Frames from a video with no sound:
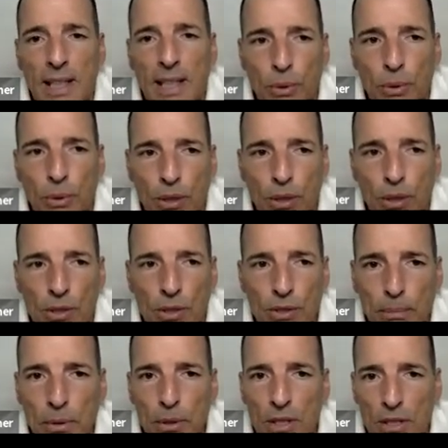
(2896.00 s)
The realistic
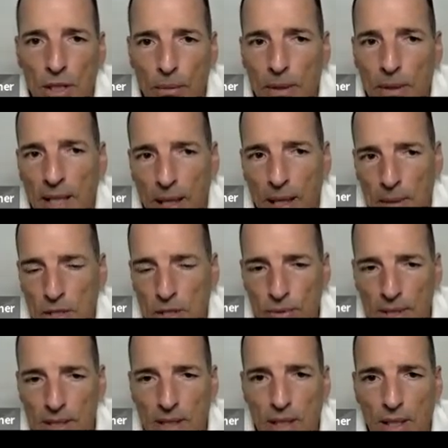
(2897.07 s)
target will also help you
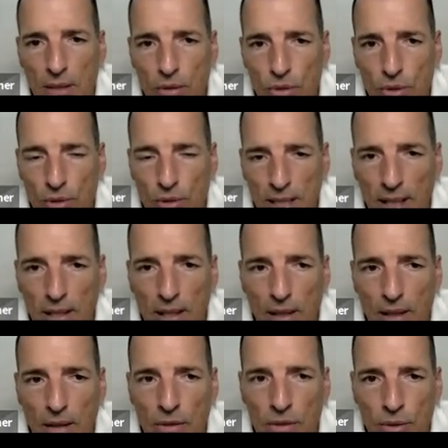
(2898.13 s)
determine how much risk